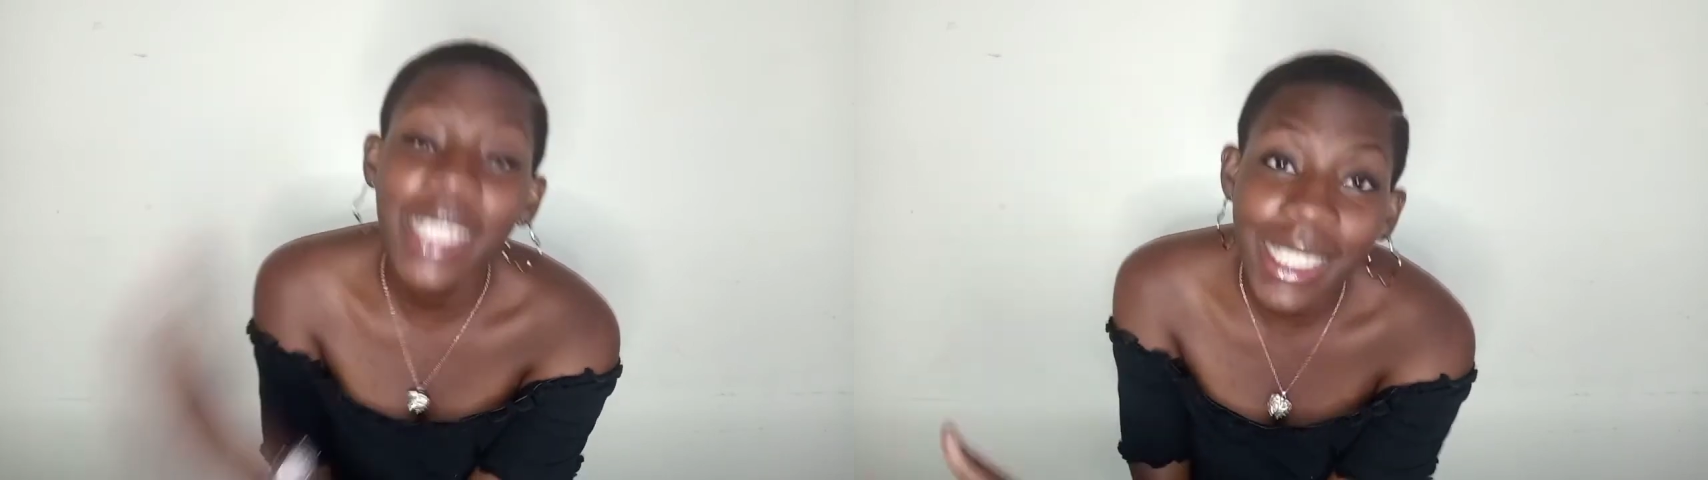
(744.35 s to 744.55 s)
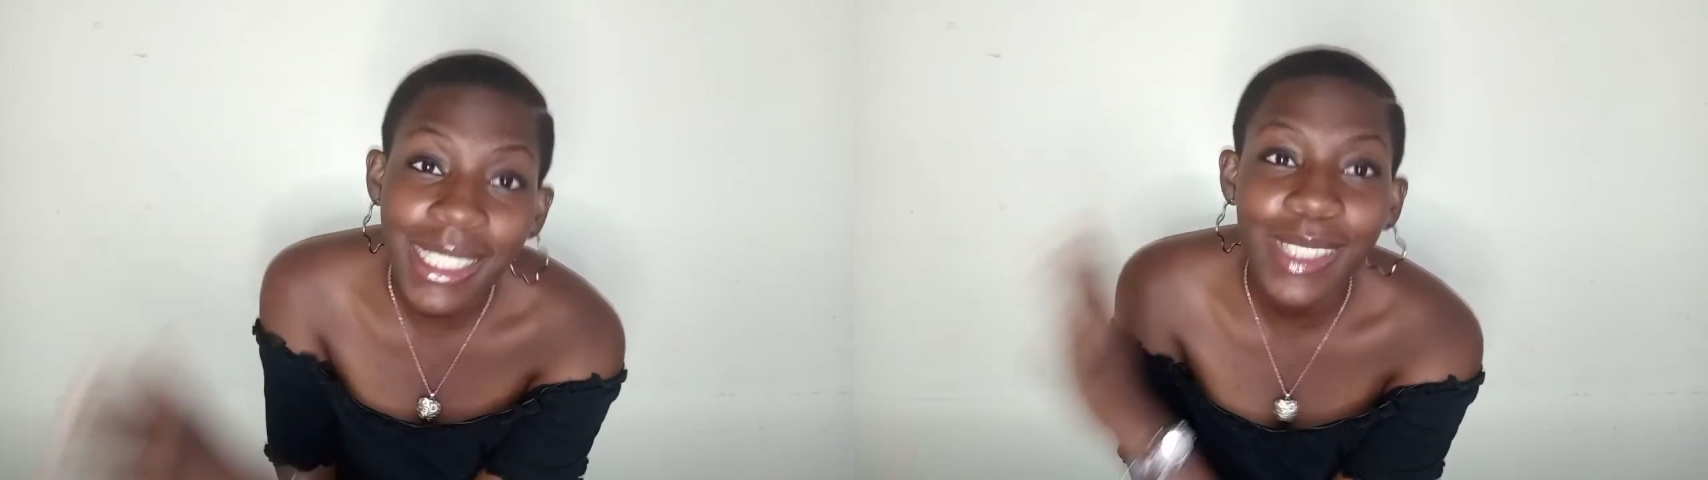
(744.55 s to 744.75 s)

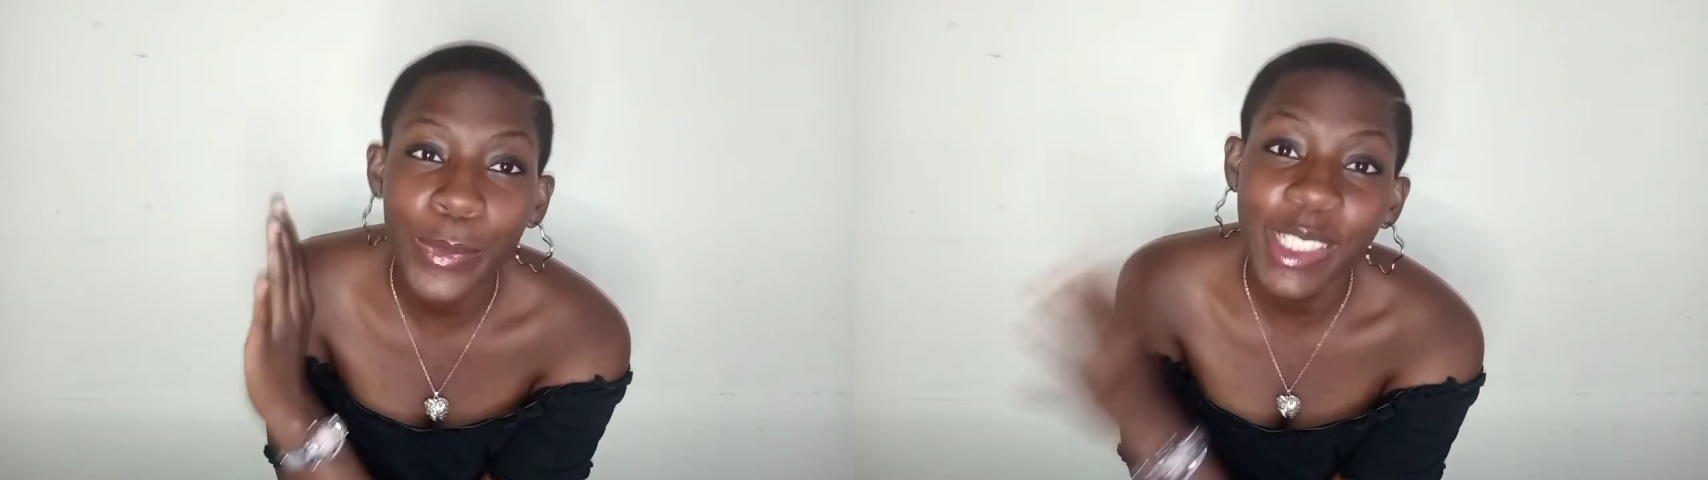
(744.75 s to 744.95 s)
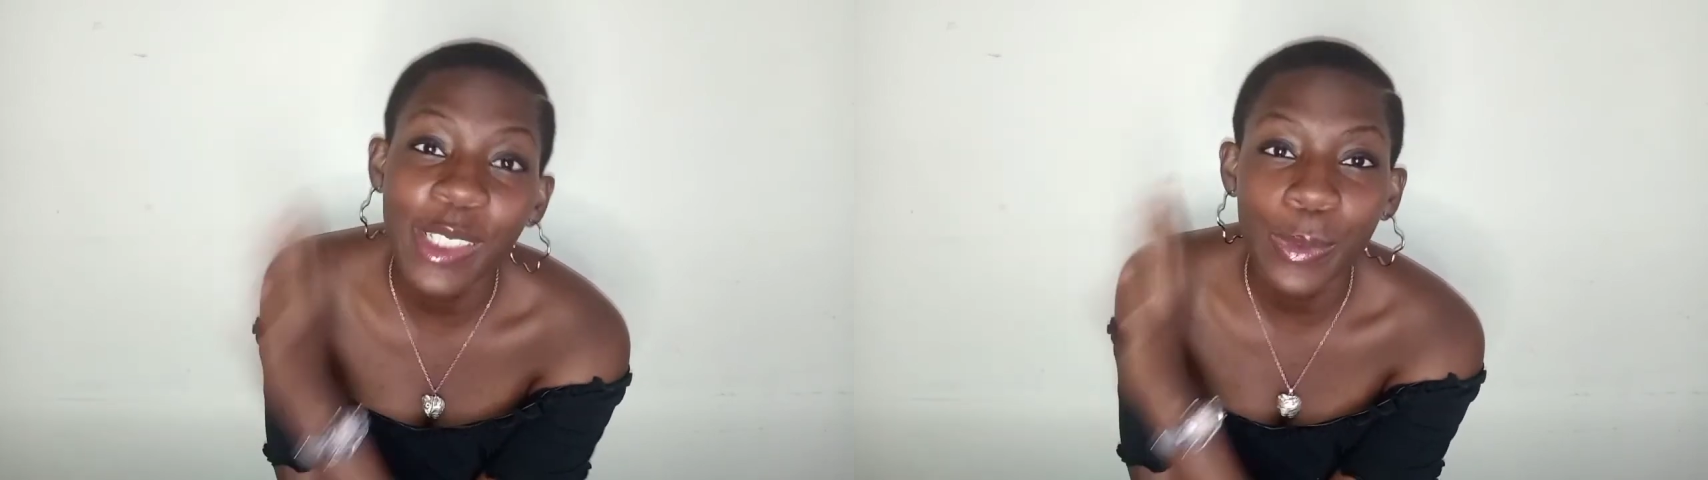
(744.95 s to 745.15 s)
Please,
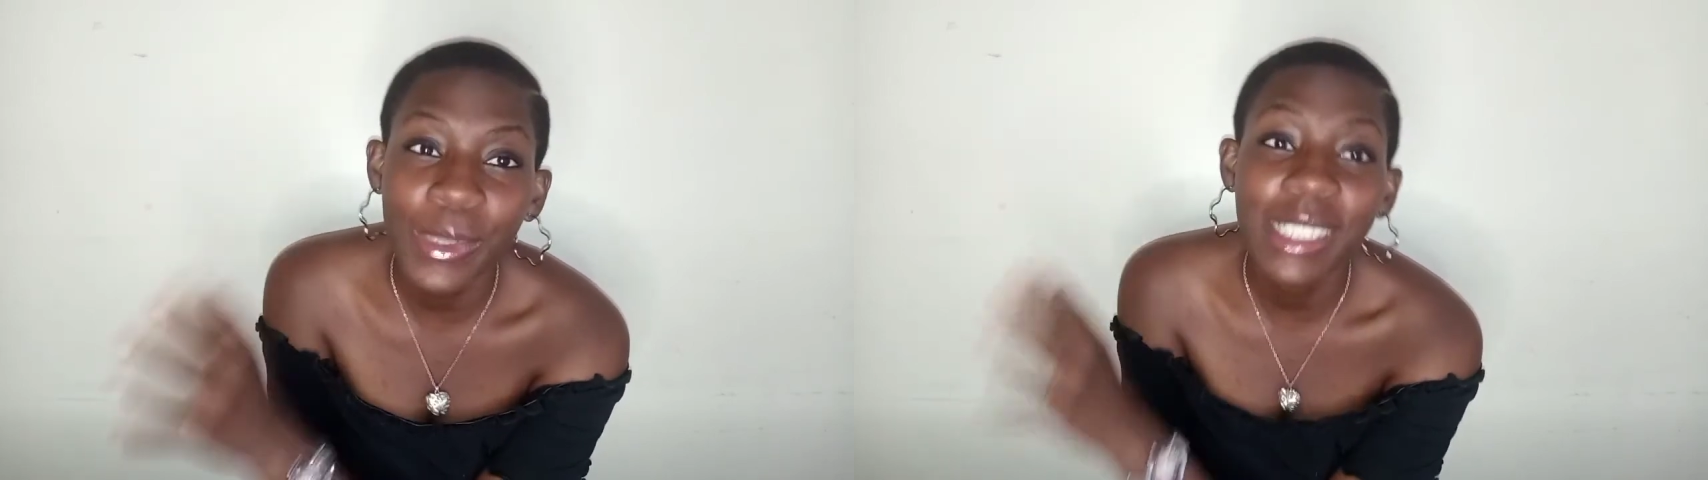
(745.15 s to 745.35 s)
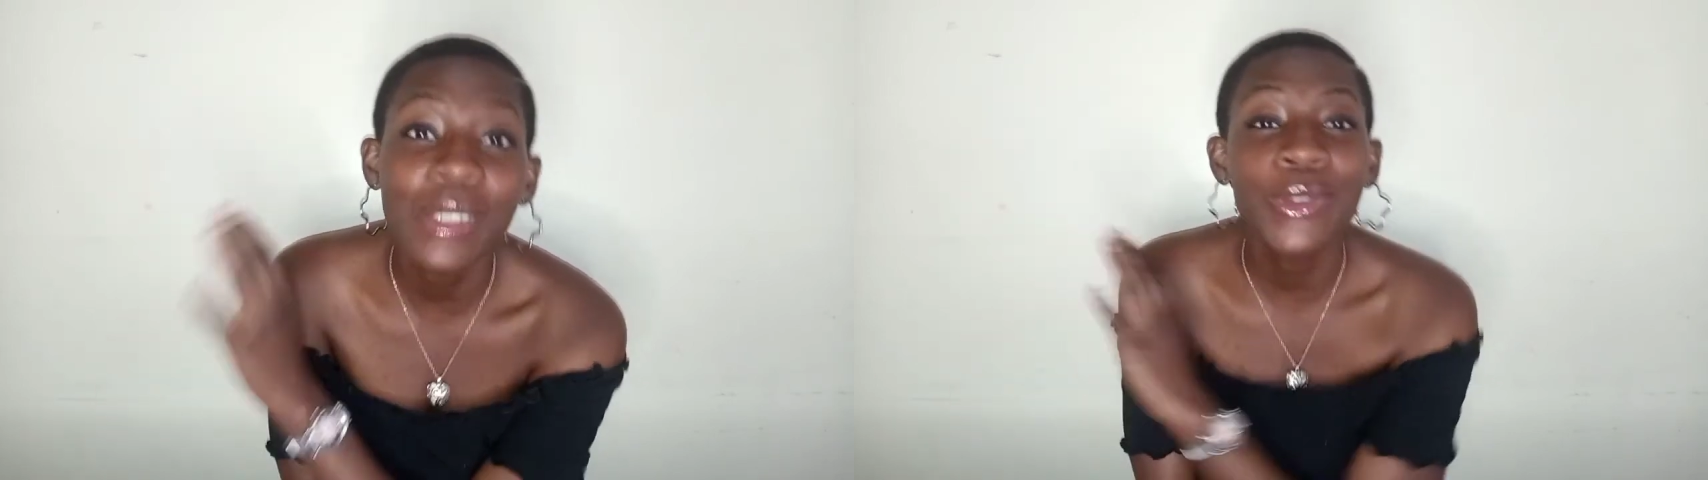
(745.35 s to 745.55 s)
please, please,